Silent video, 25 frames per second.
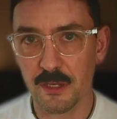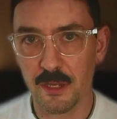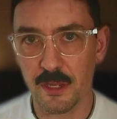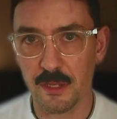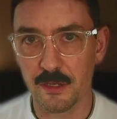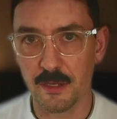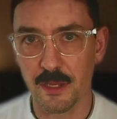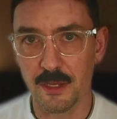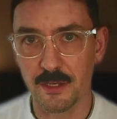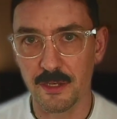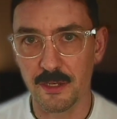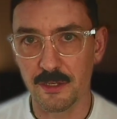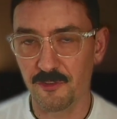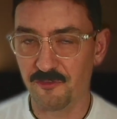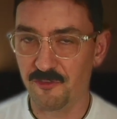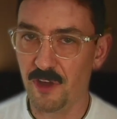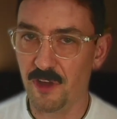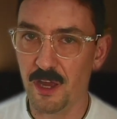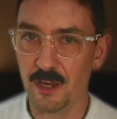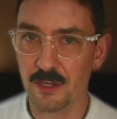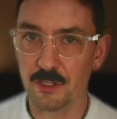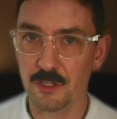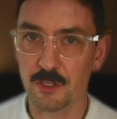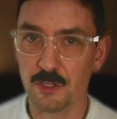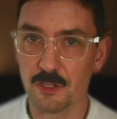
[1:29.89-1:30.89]
and
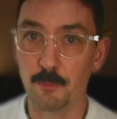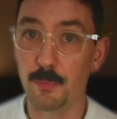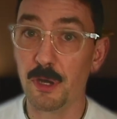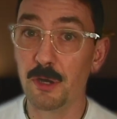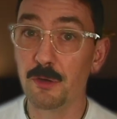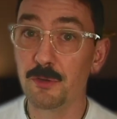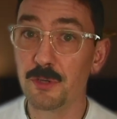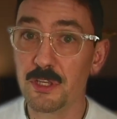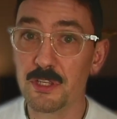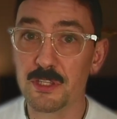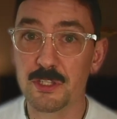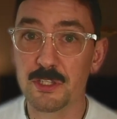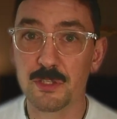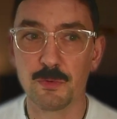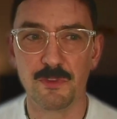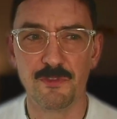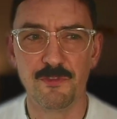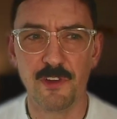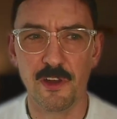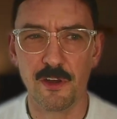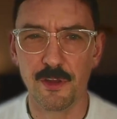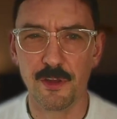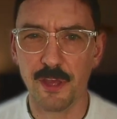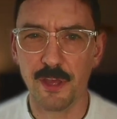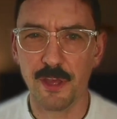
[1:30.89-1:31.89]
define components with
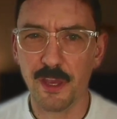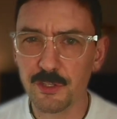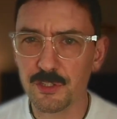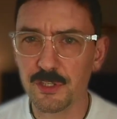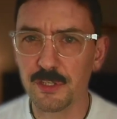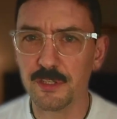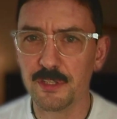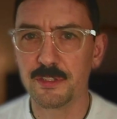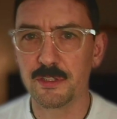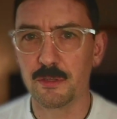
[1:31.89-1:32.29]
variations